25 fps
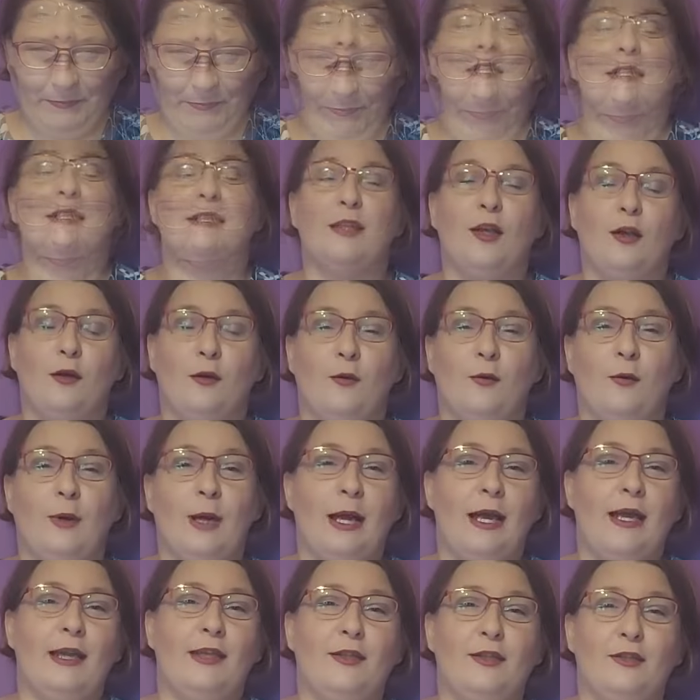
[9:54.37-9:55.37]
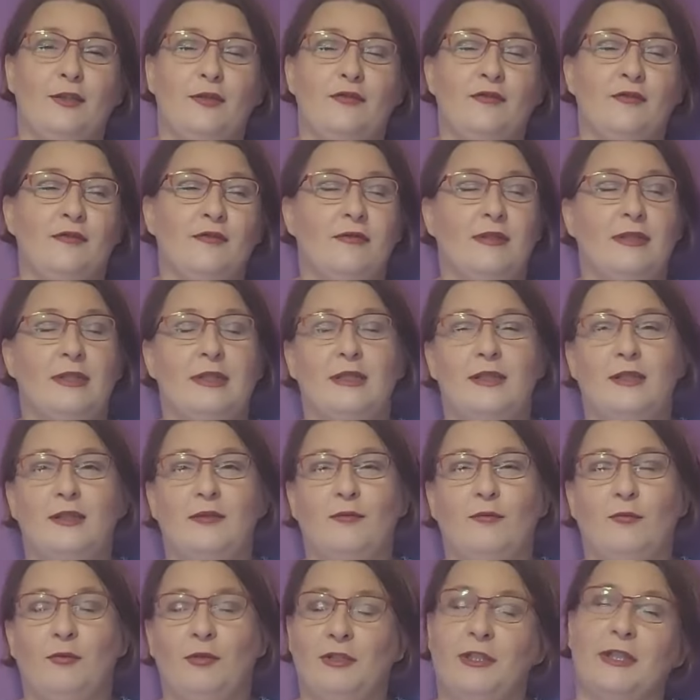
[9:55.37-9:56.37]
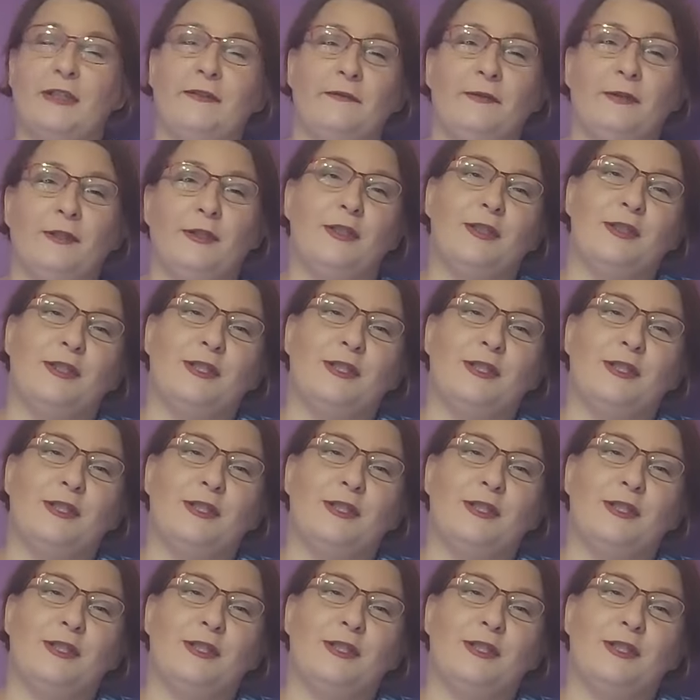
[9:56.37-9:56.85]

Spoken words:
So I used whatever